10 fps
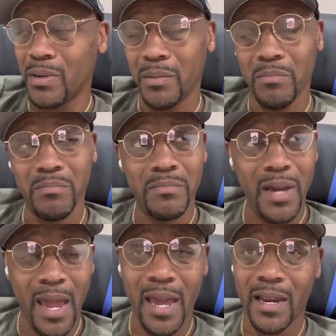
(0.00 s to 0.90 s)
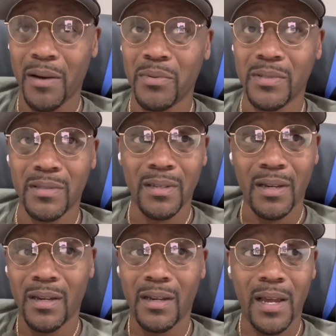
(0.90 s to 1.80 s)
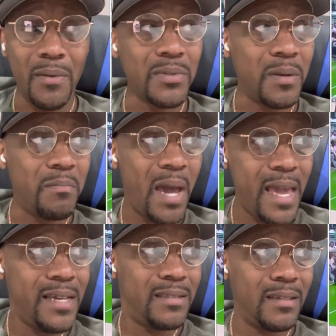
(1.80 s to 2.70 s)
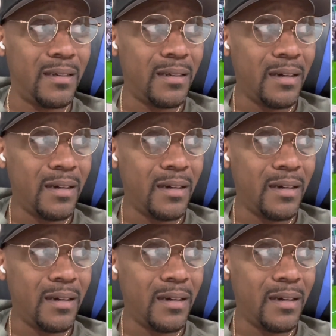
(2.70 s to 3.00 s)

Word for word: but man, that was that was amazing.